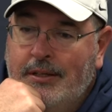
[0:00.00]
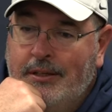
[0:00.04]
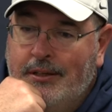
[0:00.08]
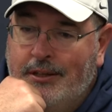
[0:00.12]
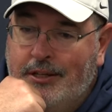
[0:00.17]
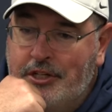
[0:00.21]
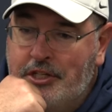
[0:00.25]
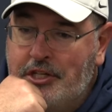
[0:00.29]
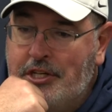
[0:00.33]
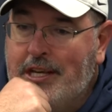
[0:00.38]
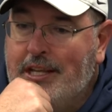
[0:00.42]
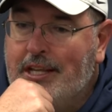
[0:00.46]

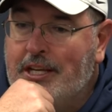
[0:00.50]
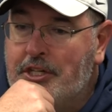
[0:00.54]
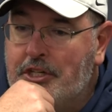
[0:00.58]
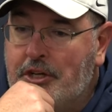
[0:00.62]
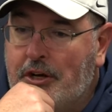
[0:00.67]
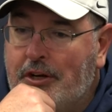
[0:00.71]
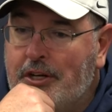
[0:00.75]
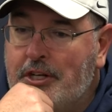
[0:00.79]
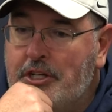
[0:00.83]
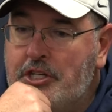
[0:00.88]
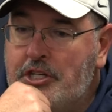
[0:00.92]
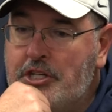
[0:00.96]
the C that's
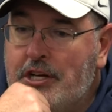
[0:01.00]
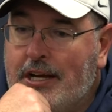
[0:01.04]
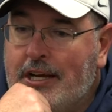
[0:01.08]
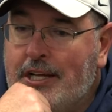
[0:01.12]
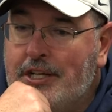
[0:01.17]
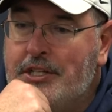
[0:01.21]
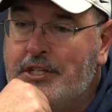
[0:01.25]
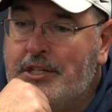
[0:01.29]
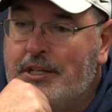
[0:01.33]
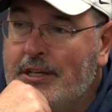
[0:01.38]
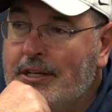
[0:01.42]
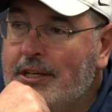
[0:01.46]
on his
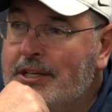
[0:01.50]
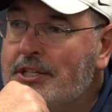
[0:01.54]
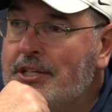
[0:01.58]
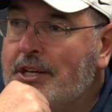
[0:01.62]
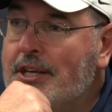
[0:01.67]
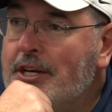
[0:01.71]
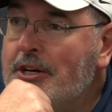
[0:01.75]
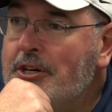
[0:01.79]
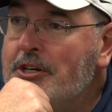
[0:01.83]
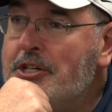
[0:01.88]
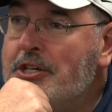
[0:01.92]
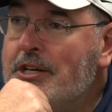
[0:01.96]
chest and his
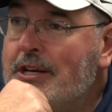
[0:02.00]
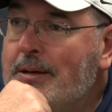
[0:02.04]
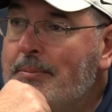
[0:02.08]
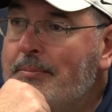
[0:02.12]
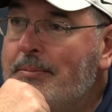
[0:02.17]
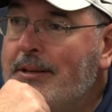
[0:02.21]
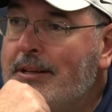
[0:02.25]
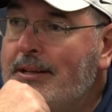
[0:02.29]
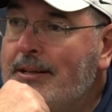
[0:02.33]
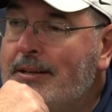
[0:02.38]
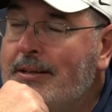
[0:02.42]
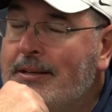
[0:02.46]
leadership
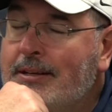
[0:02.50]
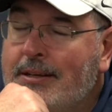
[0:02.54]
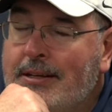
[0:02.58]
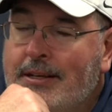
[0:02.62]
and,